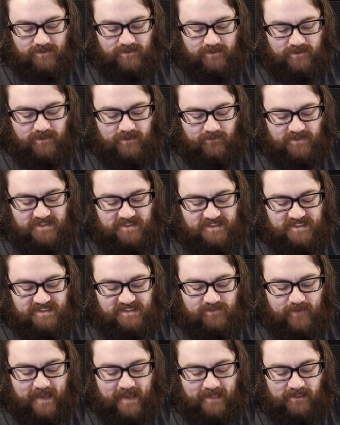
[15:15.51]
I want to
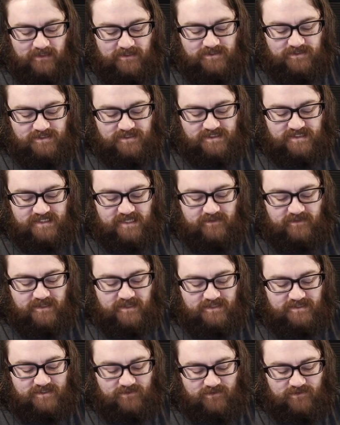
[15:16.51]
systematically just send these
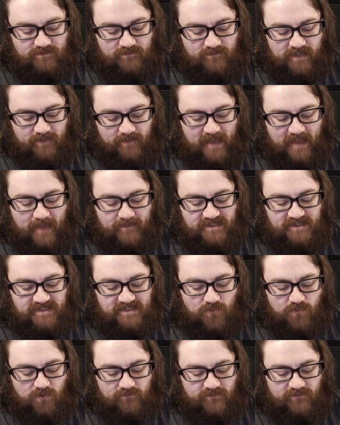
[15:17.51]
to them. Like, buy me some
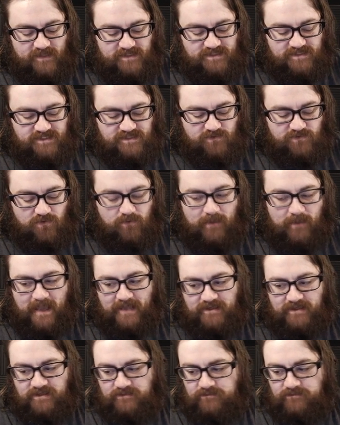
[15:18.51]
more of these. Just a
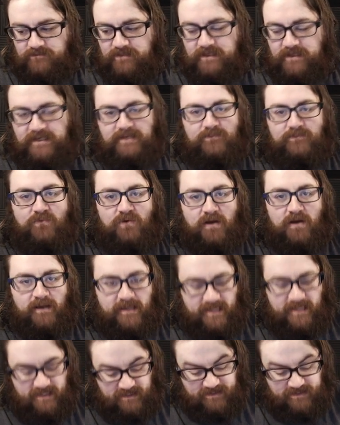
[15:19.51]
reminder. I need more ink.